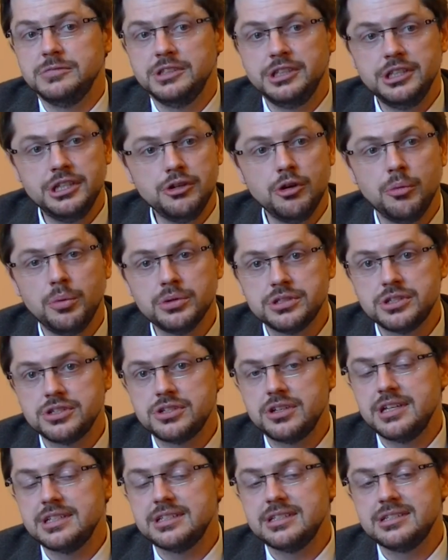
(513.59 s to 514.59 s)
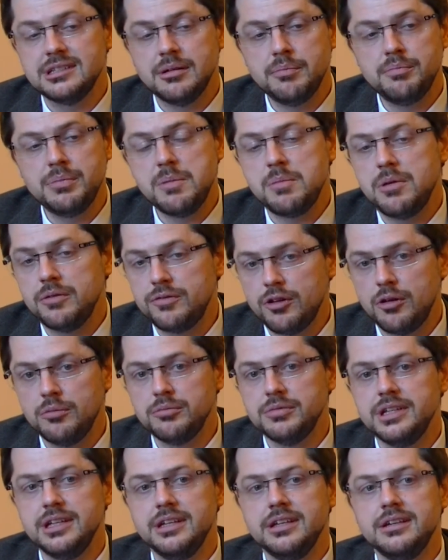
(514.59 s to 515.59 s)
the oppositionists and some people
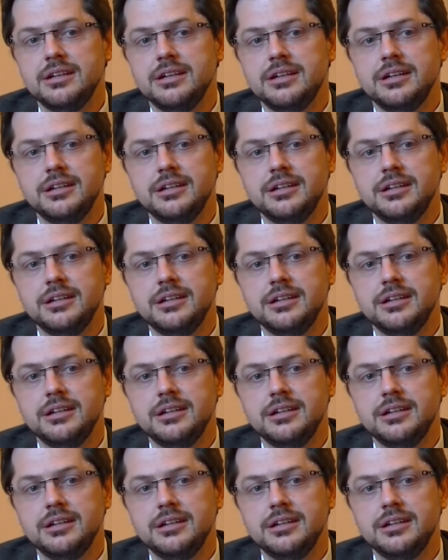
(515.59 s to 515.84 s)
from the